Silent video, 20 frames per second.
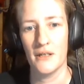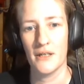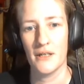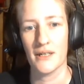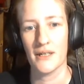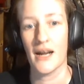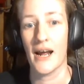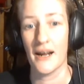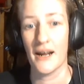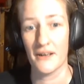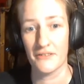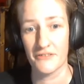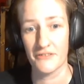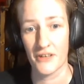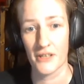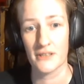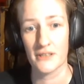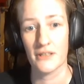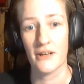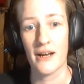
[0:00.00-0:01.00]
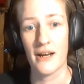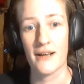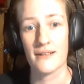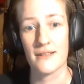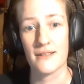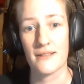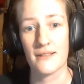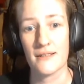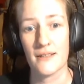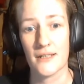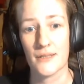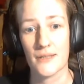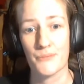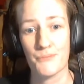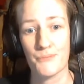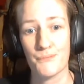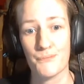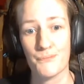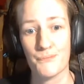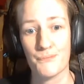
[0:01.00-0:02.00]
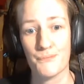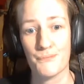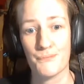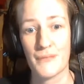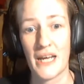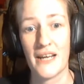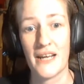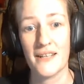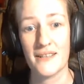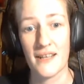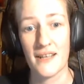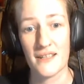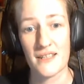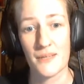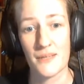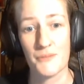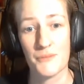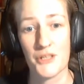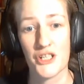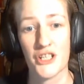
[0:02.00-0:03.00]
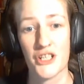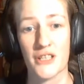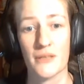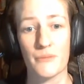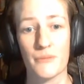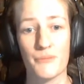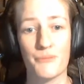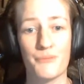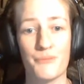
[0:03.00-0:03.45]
and I had to fuck their asses up. Ain't that some shit?